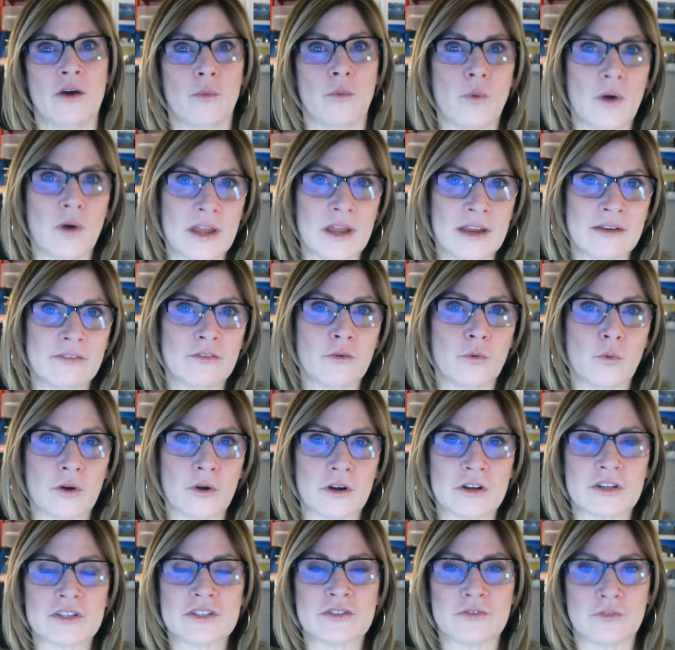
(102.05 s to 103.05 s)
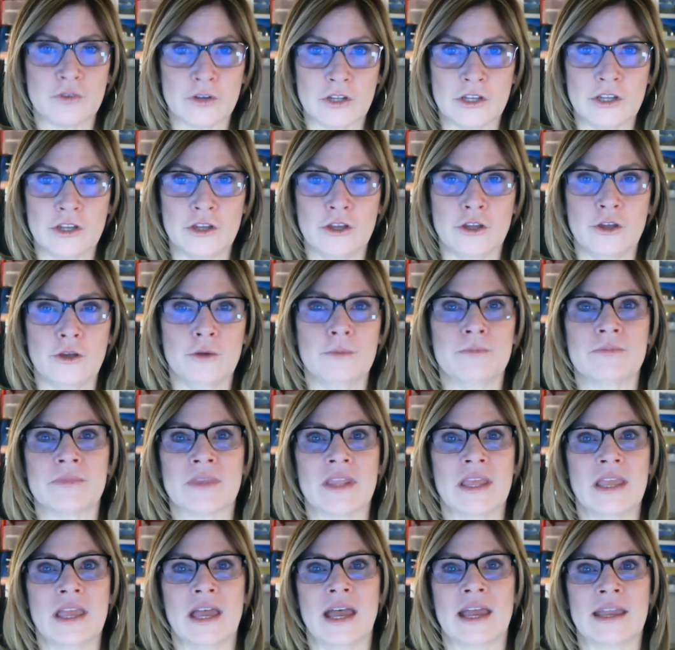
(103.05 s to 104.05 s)
Whatever works for you.
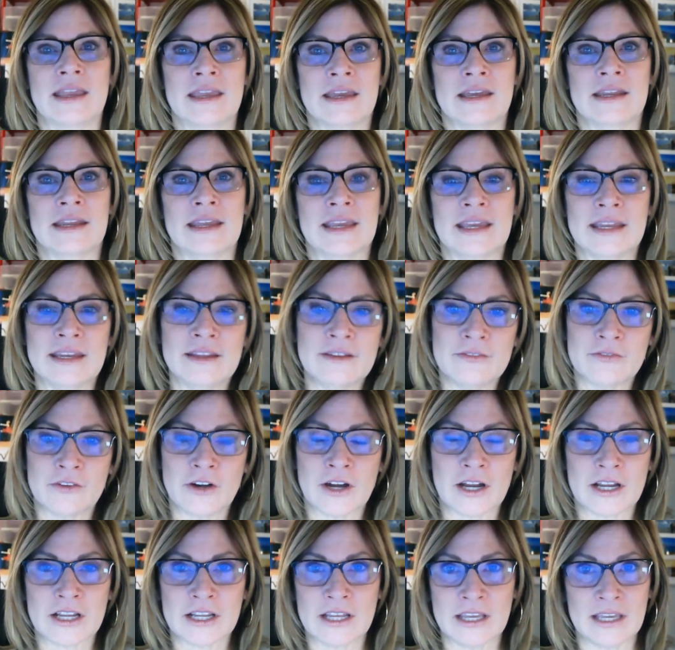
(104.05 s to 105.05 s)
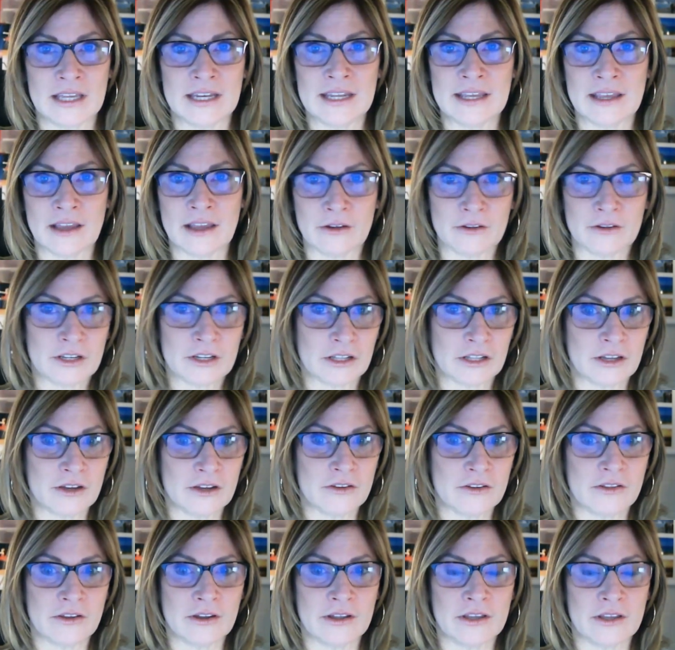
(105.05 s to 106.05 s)
Again, any, frac any
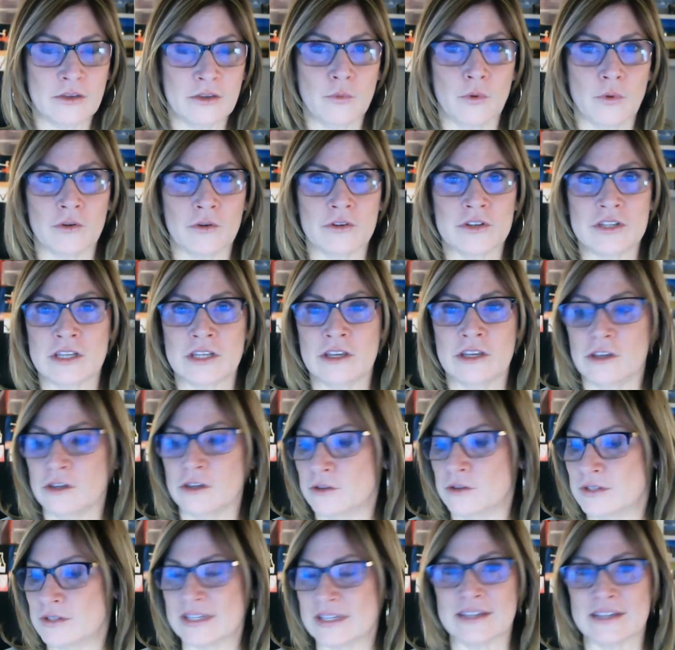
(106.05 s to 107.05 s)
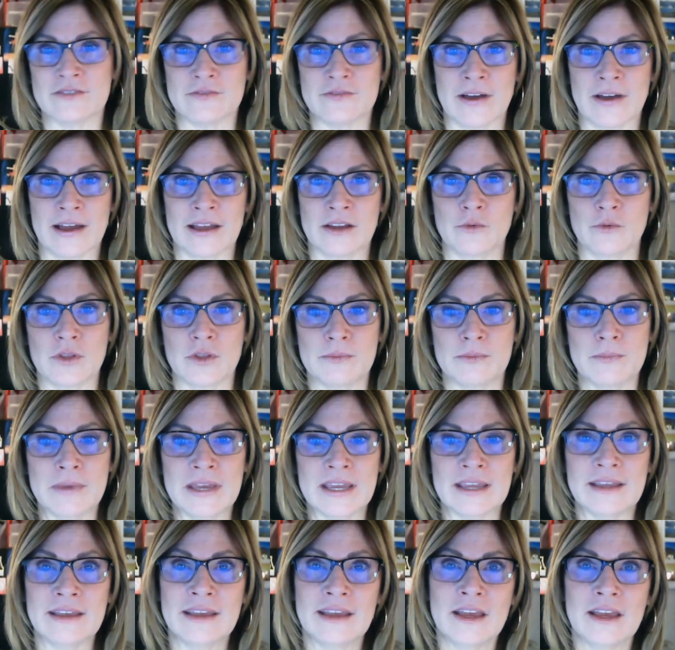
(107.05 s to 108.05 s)
calculator that you want to use is fine with
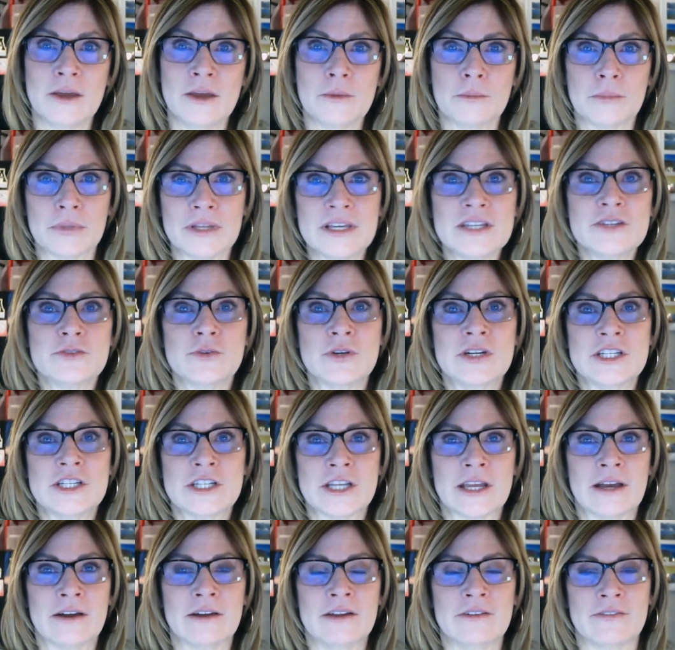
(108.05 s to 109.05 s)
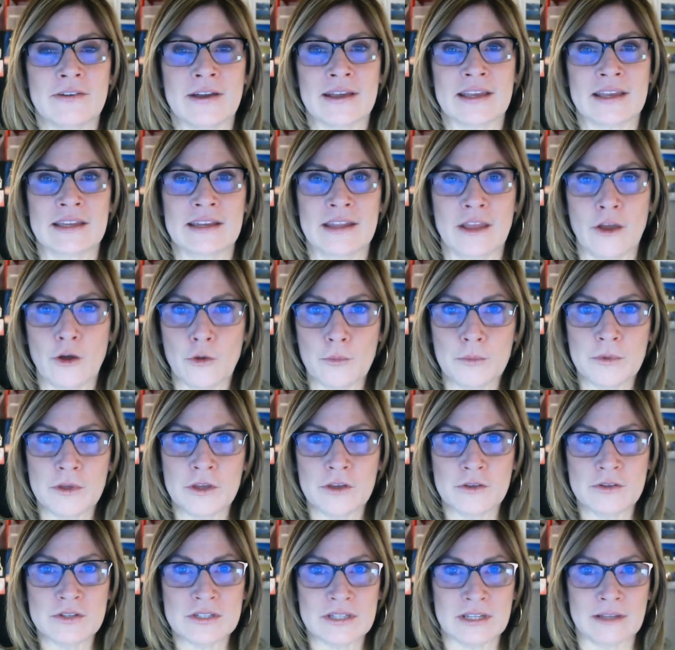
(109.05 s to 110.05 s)
me. Please reach out if I can help
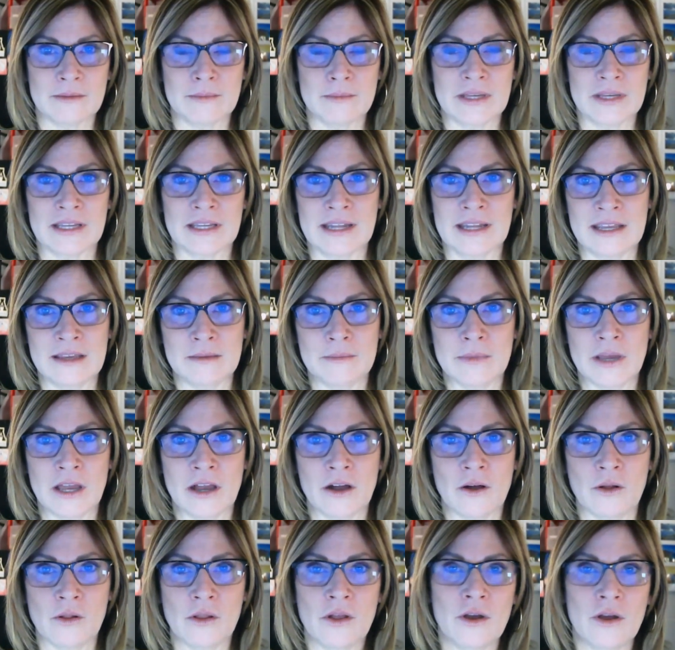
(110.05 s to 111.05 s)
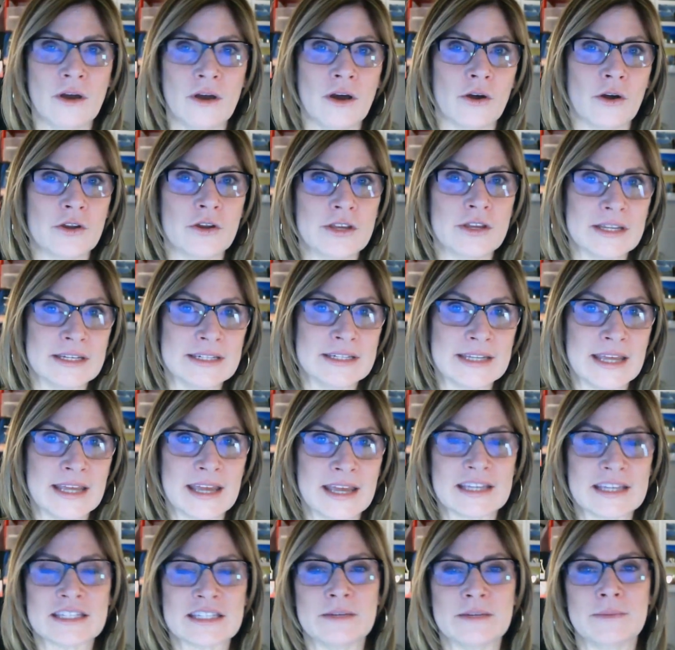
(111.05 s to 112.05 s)
you. Send me an email, or you can
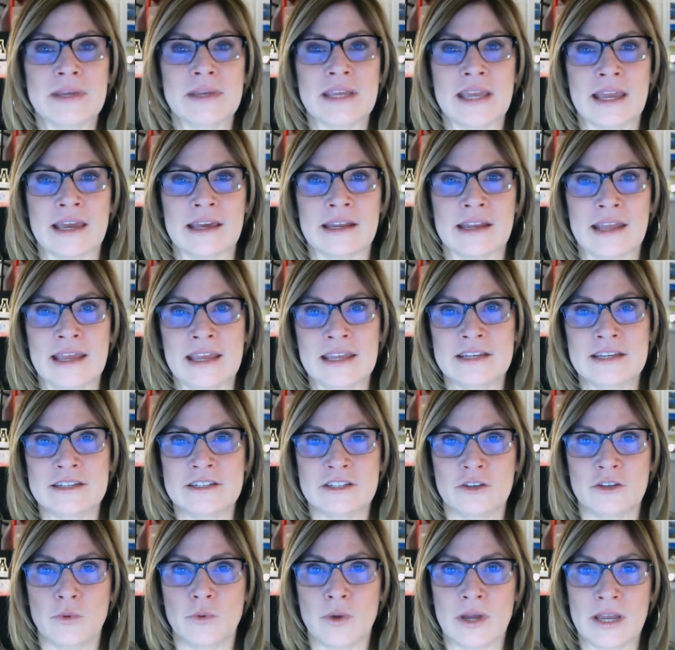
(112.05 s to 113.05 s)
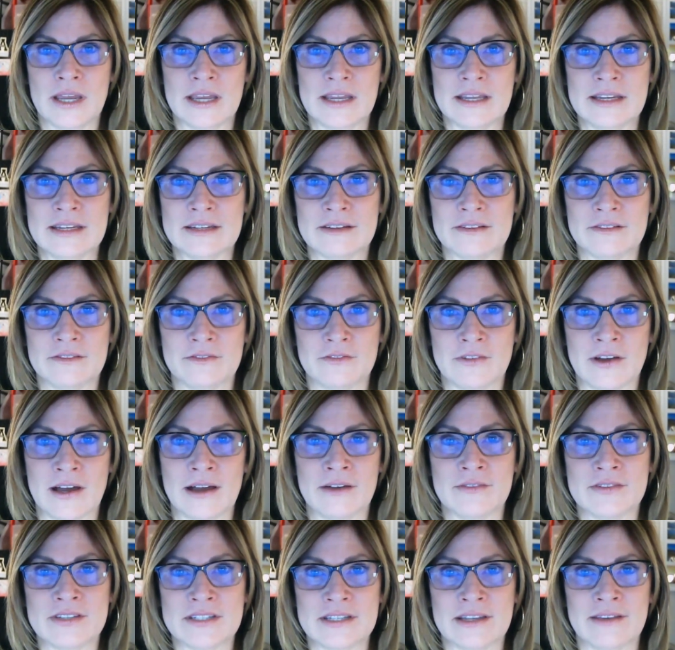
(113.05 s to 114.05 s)
text me at 828
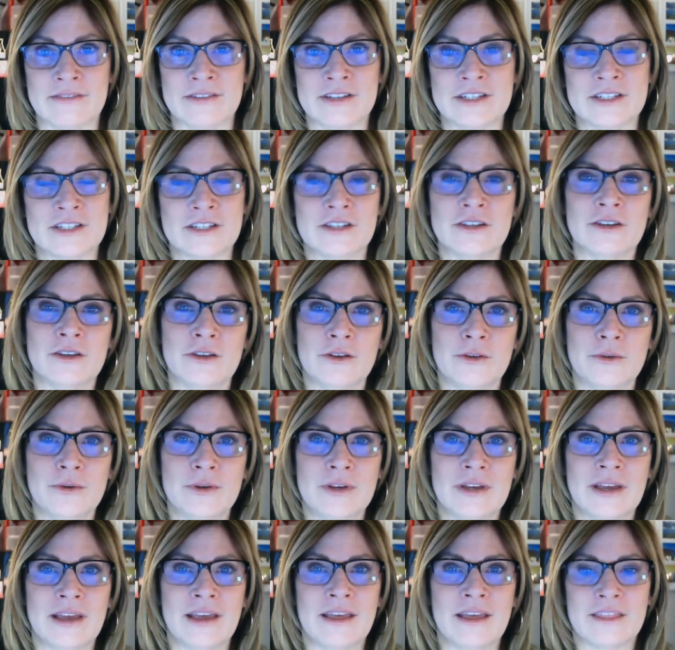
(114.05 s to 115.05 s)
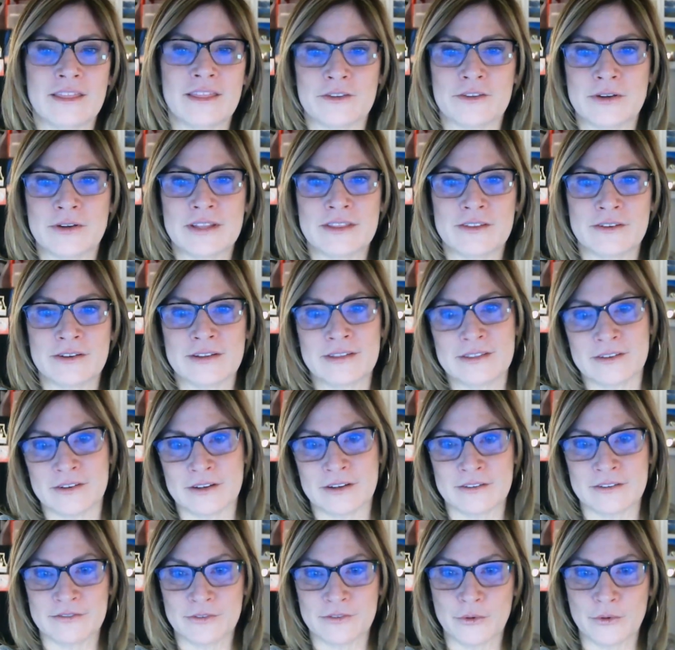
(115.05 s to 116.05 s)
572
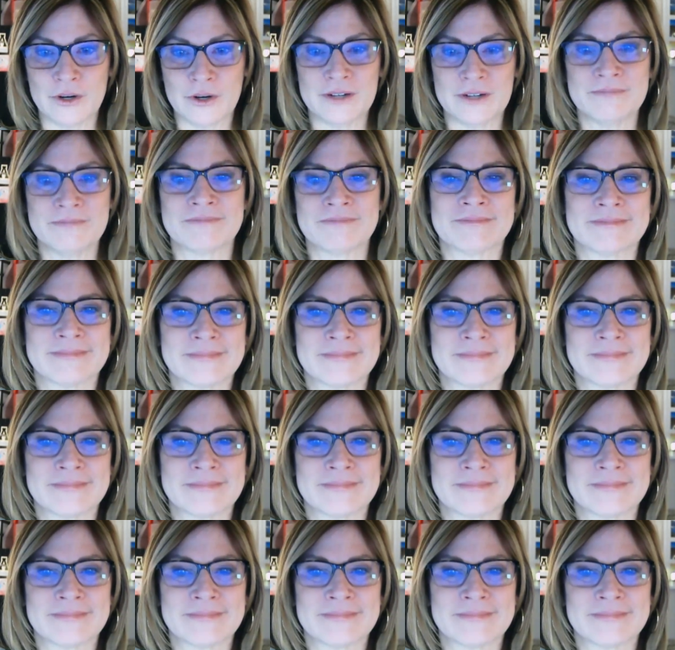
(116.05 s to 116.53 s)
3334.